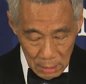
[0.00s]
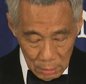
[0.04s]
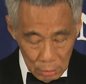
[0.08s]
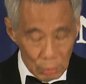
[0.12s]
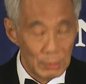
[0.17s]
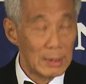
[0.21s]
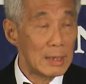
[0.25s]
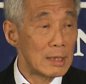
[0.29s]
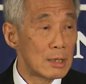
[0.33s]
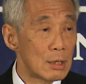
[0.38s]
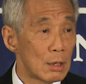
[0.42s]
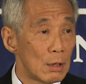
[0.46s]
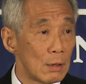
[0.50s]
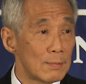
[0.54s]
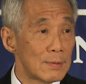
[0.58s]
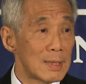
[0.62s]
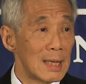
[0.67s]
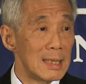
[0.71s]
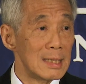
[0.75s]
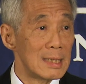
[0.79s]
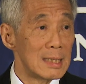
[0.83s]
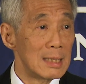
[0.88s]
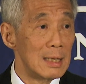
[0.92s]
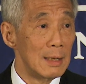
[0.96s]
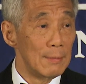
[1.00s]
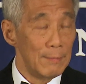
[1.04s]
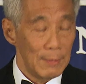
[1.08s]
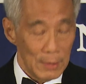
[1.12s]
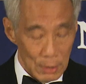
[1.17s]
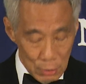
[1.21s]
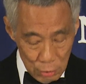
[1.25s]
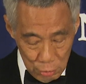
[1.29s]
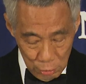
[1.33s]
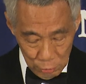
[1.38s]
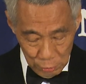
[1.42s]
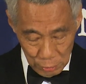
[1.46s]
to resolve sensitive
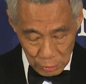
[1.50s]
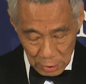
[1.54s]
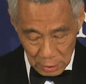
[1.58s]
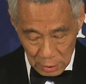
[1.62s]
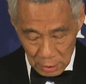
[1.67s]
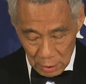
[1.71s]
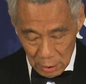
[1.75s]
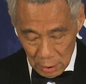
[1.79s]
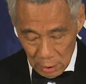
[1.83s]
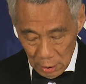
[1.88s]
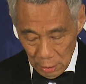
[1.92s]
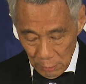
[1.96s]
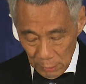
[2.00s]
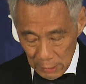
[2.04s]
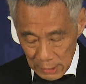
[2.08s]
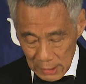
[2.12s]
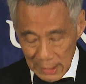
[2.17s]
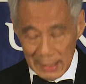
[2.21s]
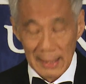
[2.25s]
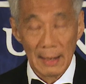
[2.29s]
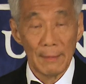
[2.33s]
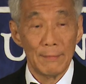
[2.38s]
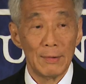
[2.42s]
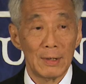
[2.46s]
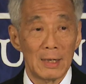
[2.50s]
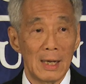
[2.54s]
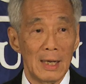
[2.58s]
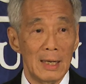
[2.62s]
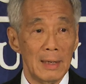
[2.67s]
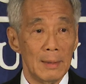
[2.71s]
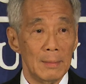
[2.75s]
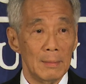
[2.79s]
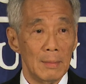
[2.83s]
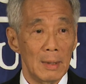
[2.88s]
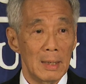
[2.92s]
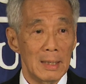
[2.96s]
issues which
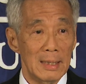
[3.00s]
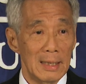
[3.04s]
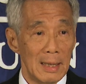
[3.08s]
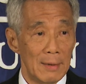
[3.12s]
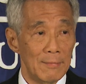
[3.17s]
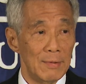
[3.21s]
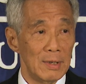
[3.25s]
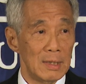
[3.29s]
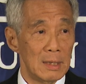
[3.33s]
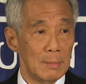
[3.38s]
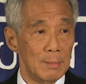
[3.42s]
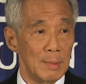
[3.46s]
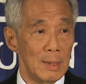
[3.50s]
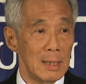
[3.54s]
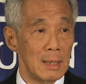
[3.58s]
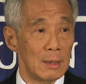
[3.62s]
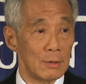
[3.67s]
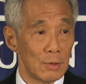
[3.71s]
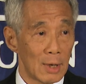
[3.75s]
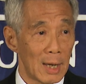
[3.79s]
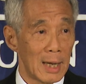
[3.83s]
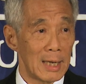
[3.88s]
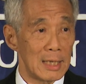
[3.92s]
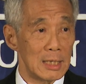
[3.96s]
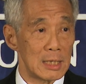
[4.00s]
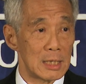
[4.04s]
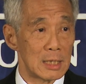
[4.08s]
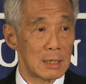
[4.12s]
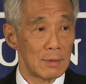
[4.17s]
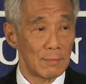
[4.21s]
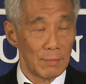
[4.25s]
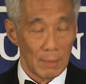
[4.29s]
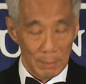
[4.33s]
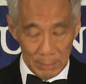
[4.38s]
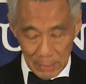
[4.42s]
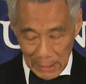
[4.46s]
inevitably, inevitably arise
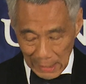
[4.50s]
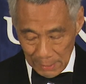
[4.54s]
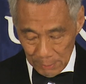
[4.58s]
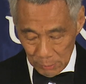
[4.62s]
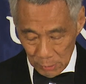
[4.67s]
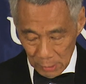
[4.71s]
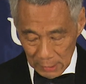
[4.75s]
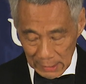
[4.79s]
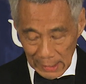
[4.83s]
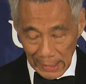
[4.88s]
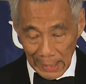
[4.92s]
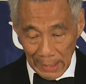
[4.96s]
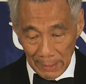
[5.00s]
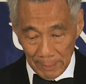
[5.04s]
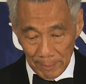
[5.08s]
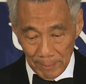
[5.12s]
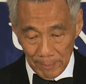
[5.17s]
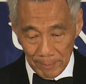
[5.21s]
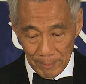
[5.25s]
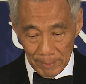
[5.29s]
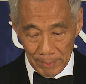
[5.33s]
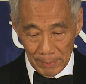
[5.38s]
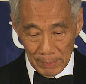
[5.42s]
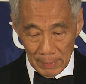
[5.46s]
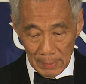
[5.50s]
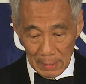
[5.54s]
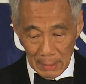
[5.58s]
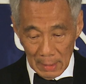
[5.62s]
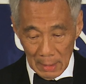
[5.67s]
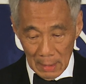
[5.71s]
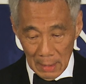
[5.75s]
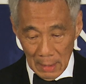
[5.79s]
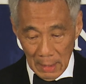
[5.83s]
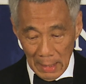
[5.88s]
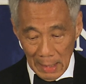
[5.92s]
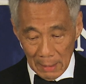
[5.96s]
from time to time
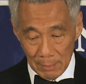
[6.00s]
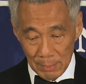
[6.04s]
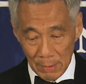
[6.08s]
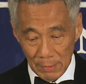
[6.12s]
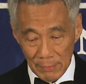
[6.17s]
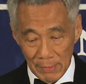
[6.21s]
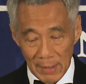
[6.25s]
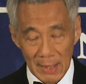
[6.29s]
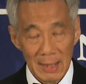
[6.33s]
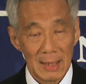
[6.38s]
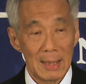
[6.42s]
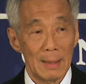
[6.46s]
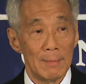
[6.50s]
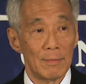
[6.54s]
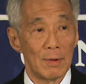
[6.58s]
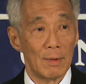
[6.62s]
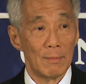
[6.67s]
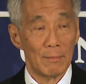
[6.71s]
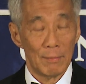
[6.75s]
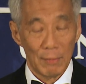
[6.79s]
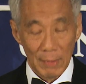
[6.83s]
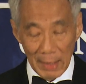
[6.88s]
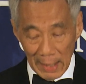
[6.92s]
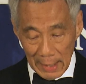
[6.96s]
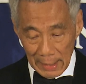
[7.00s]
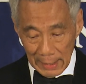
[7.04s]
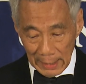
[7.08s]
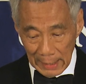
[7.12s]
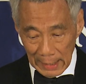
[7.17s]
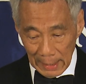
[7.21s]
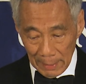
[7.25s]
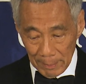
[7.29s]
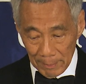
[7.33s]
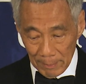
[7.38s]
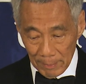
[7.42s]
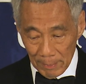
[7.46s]
and prevent them from flaring
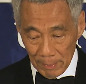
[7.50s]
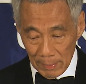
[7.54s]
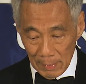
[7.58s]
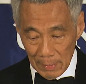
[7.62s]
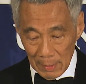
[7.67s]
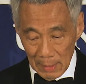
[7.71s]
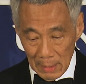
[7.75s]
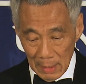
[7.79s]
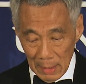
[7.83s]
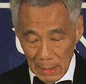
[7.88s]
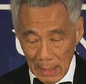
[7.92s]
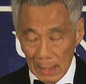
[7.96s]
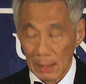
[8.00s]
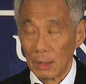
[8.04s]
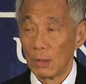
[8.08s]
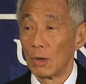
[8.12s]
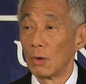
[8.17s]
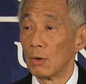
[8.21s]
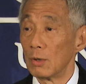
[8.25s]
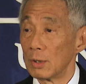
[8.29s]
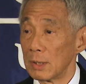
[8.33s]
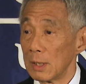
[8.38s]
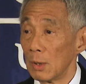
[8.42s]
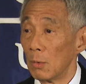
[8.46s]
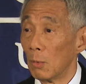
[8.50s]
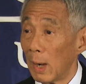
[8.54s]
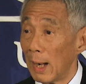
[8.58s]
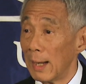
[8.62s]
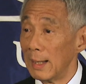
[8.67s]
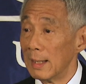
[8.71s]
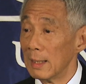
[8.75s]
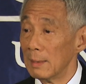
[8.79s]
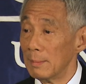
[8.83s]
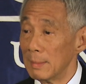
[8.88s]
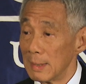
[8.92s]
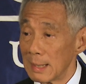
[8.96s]
up and causing
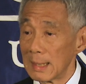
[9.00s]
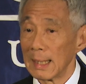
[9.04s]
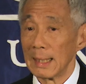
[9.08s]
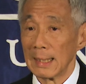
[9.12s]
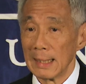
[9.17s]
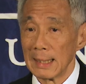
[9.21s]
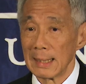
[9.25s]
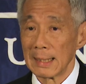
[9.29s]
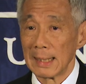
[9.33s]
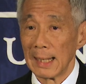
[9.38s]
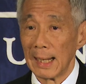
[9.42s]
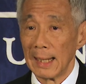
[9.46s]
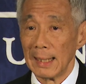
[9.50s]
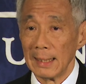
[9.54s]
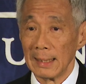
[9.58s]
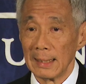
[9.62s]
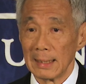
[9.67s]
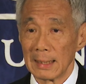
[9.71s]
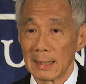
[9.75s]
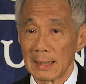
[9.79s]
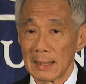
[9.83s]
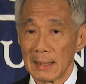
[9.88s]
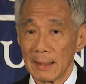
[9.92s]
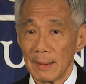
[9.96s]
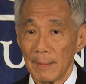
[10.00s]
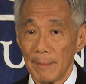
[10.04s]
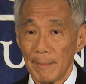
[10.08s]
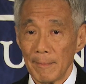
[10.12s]
wider misunderstandings.